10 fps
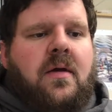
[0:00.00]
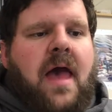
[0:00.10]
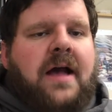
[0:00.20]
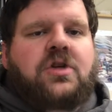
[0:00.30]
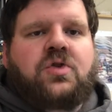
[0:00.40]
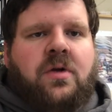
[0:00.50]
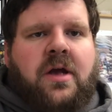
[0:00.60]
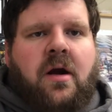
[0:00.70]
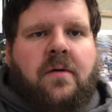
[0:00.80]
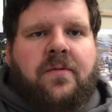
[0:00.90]
extra
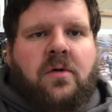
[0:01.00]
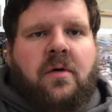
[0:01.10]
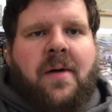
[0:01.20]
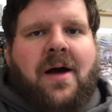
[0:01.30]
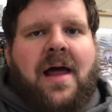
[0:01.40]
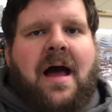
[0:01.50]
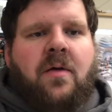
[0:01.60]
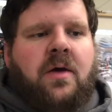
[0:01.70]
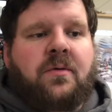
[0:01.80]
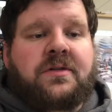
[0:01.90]
careful about how
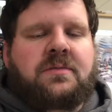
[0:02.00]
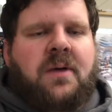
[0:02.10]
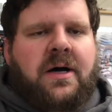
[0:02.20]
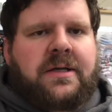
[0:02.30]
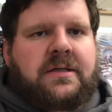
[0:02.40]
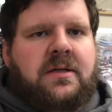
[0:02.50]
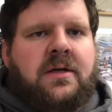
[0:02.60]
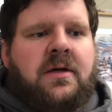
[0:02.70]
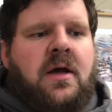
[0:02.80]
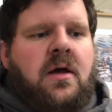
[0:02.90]
he responded
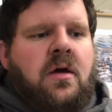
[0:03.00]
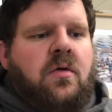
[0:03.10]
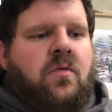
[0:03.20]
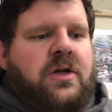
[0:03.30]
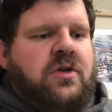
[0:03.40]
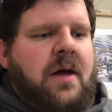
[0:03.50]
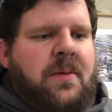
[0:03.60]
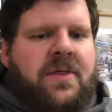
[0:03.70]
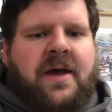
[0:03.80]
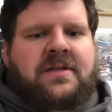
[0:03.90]
to racial
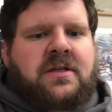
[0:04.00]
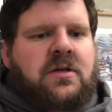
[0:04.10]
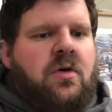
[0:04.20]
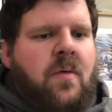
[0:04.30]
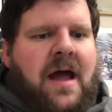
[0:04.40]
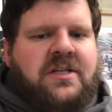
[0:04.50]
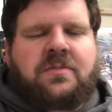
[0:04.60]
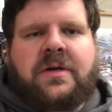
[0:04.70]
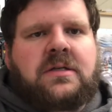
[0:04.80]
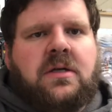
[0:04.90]
epithets and
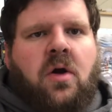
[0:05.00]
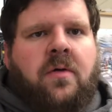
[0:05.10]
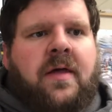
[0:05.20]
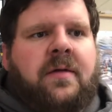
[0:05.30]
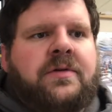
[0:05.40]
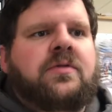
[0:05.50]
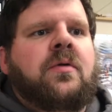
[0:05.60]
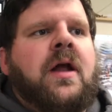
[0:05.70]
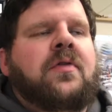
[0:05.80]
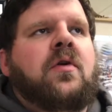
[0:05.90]
harassment and all that that was
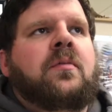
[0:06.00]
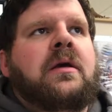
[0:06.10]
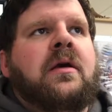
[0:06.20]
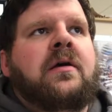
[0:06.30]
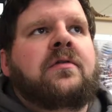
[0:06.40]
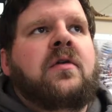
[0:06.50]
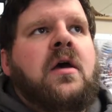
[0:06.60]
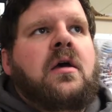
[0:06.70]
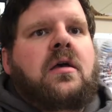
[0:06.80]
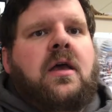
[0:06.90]
thrown out there because
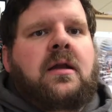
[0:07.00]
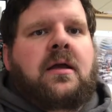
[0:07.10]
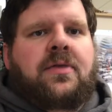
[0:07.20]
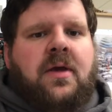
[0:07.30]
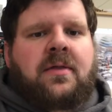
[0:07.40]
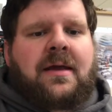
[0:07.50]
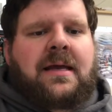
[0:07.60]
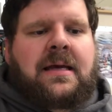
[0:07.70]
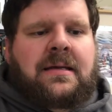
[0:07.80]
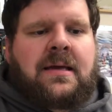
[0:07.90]
anything that
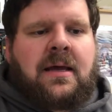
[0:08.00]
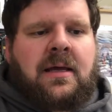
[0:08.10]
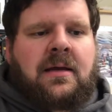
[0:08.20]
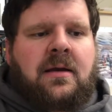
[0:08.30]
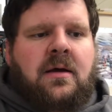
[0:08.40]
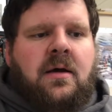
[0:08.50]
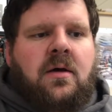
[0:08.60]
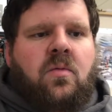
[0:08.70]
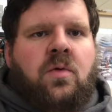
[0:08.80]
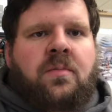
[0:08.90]
he did
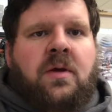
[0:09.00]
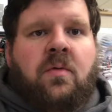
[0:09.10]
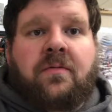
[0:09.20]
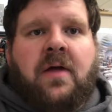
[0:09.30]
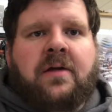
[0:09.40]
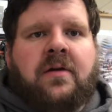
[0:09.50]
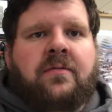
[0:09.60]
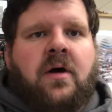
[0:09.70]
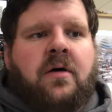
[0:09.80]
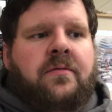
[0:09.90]
would be
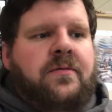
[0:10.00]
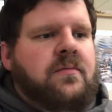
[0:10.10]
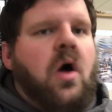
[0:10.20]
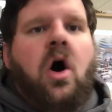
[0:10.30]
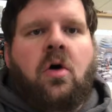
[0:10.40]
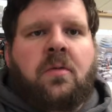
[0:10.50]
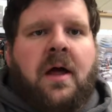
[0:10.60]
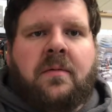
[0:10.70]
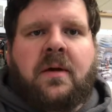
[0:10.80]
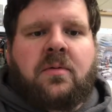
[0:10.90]
reflective of all
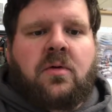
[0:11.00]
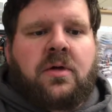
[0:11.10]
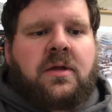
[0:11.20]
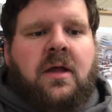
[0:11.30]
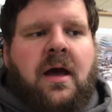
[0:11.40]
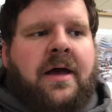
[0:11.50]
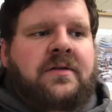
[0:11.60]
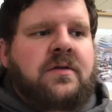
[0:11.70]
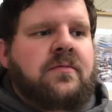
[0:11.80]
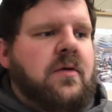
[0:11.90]
black people in the
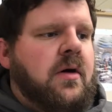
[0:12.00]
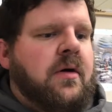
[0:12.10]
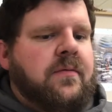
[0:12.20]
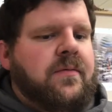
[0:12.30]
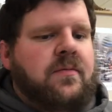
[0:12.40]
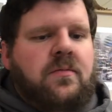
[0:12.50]
eyes of, of